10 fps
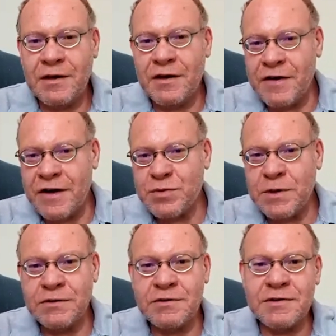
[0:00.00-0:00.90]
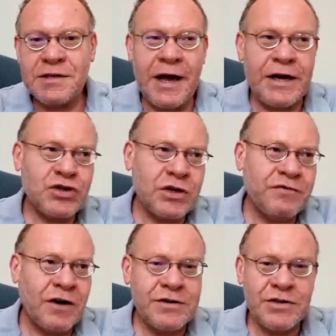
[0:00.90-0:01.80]

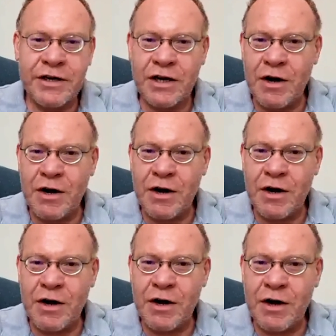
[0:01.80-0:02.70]
investment/advisory company